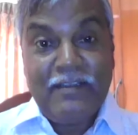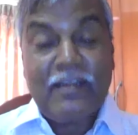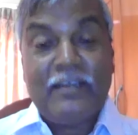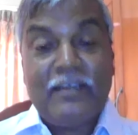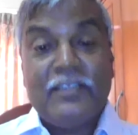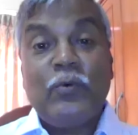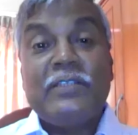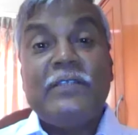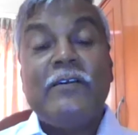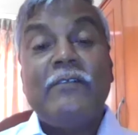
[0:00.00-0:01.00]
At least
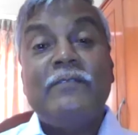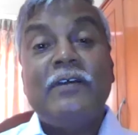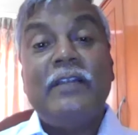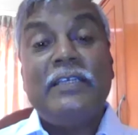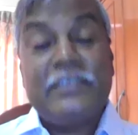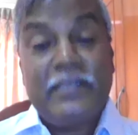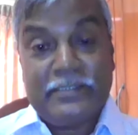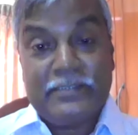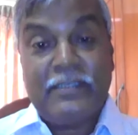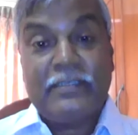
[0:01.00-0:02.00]
one third of the legislatures,